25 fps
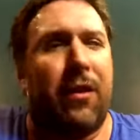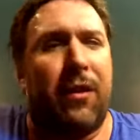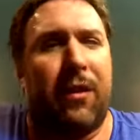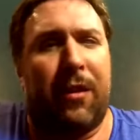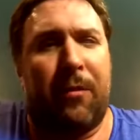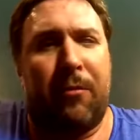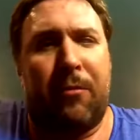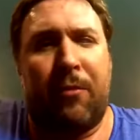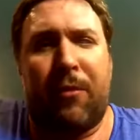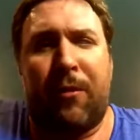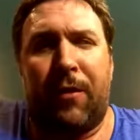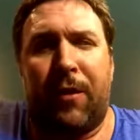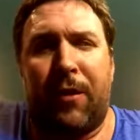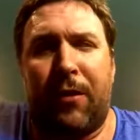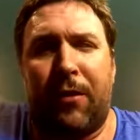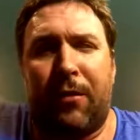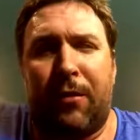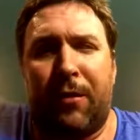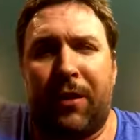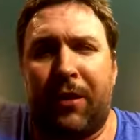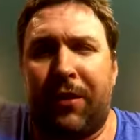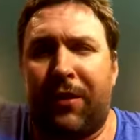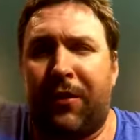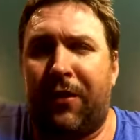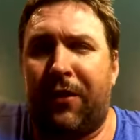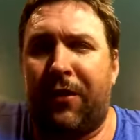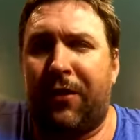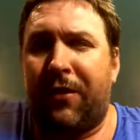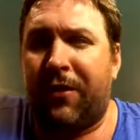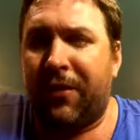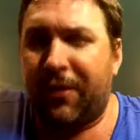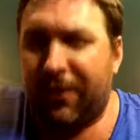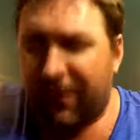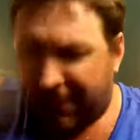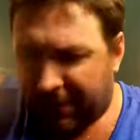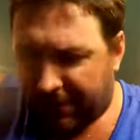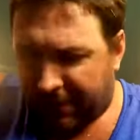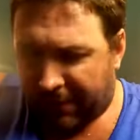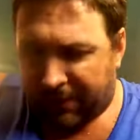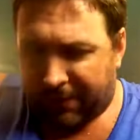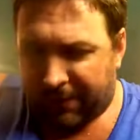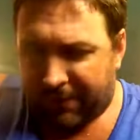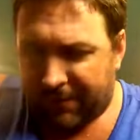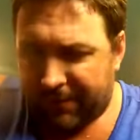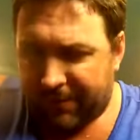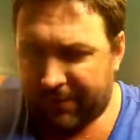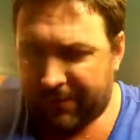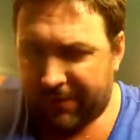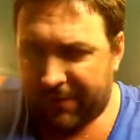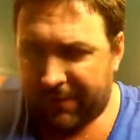a number of other religions. So
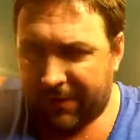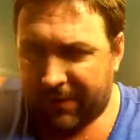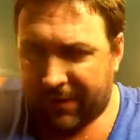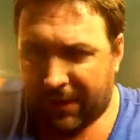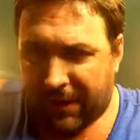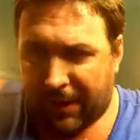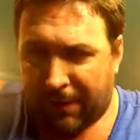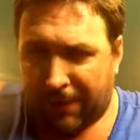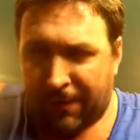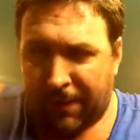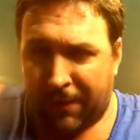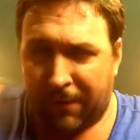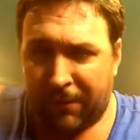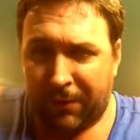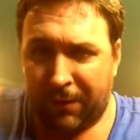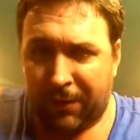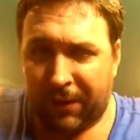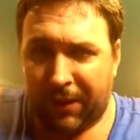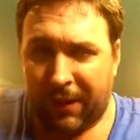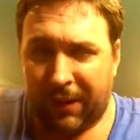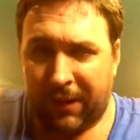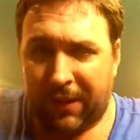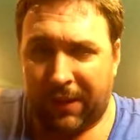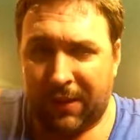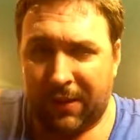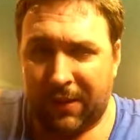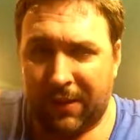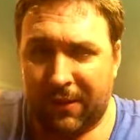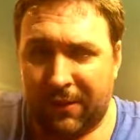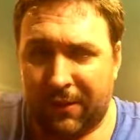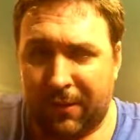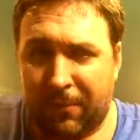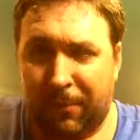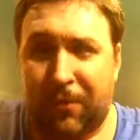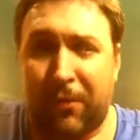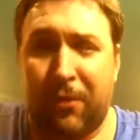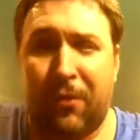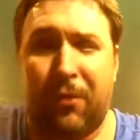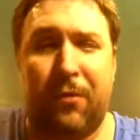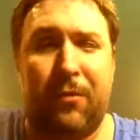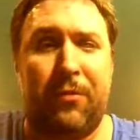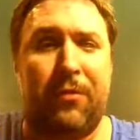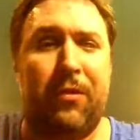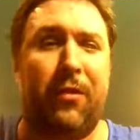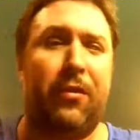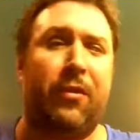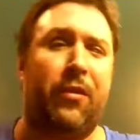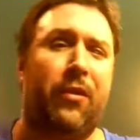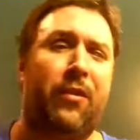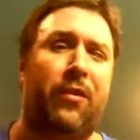I'm not really someone who
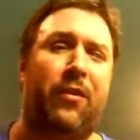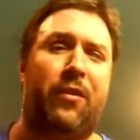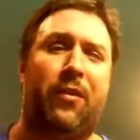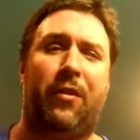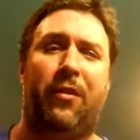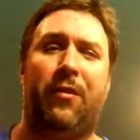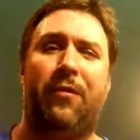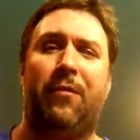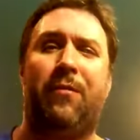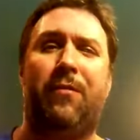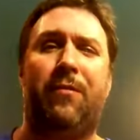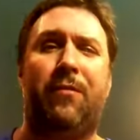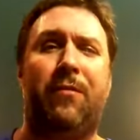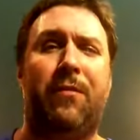chooses to